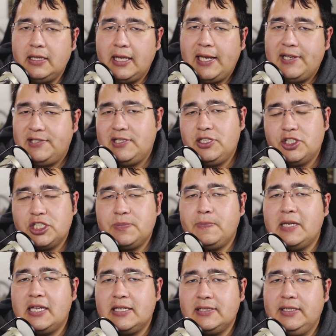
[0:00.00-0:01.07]
latency just
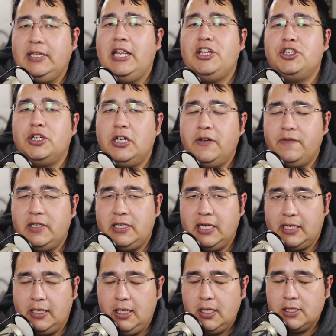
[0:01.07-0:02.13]
because of the nature of the
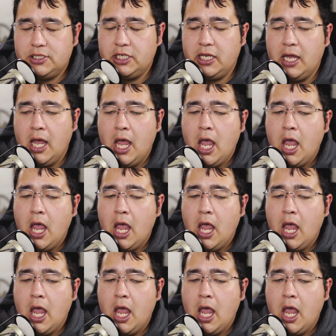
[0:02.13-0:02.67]
technology.